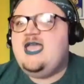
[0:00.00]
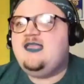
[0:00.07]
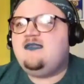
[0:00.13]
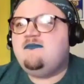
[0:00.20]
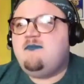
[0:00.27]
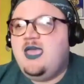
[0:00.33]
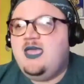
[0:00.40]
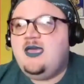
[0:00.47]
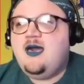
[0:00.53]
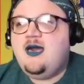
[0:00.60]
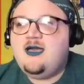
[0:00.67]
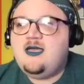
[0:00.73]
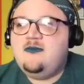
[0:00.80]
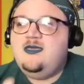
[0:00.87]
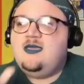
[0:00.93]
Is Mike
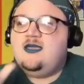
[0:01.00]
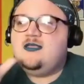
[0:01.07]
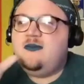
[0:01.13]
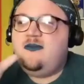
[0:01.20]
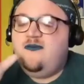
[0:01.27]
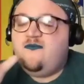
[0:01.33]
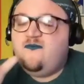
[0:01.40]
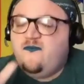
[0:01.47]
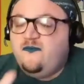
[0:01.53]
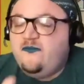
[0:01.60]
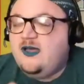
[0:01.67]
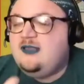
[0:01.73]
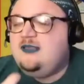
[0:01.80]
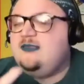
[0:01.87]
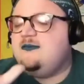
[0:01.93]
Huckabee going to be
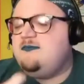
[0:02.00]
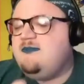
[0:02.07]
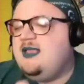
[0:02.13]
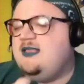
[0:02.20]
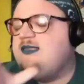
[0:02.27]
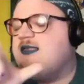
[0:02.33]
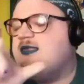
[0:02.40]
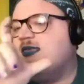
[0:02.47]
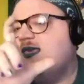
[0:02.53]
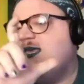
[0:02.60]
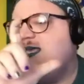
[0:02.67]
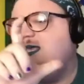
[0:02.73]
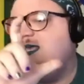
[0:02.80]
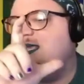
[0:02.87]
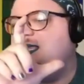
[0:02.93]

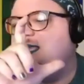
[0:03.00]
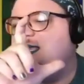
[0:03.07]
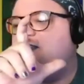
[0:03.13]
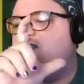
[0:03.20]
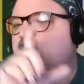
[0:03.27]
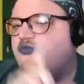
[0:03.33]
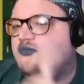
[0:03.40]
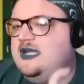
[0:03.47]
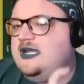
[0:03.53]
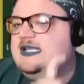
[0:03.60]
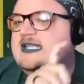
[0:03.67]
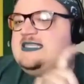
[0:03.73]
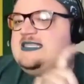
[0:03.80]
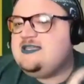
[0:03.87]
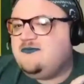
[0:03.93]
fundamentally
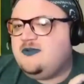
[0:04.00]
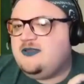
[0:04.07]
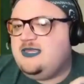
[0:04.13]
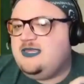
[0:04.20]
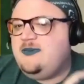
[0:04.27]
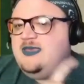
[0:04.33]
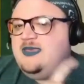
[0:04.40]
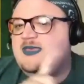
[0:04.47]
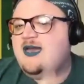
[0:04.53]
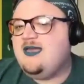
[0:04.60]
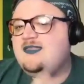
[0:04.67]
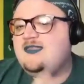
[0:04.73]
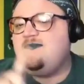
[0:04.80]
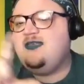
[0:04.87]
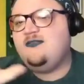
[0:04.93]
treated differently because
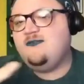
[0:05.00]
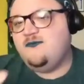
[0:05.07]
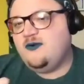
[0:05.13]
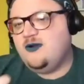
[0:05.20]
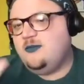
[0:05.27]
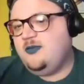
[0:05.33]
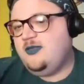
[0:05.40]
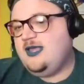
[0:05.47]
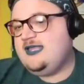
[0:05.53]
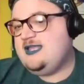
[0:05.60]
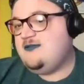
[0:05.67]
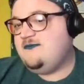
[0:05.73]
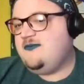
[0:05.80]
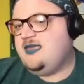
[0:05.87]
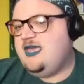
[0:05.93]
of his verbal
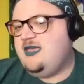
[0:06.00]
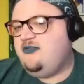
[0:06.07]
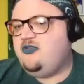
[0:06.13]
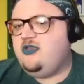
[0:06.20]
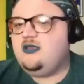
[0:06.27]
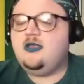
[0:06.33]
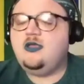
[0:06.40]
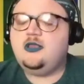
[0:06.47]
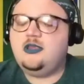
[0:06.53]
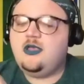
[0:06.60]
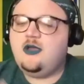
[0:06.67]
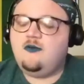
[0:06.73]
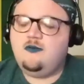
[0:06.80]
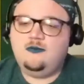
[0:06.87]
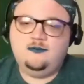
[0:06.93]
identification? No,
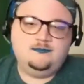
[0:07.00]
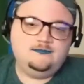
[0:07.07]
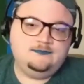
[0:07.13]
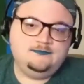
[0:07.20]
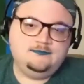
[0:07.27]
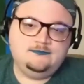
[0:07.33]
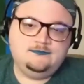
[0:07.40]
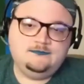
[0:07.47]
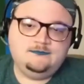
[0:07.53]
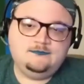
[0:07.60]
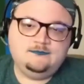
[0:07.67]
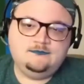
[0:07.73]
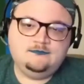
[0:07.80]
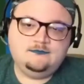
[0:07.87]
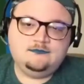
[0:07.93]

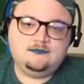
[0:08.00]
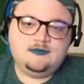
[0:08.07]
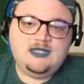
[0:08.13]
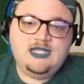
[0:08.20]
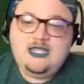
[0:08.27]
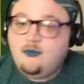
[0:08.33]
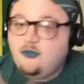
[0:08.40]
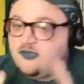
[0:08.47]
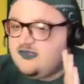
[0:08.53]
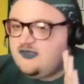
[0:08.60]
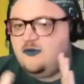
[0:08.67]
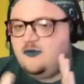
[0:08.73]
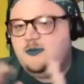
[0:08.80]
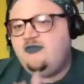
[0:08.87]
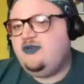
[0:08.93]
he will
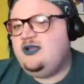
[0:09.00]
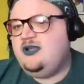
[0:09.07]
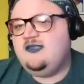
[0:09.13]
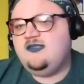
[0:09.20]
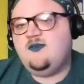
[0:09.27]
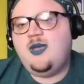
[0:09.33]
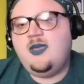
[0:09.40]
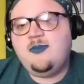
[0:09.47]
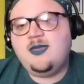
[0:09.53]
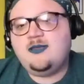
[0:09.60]
still be treated as a white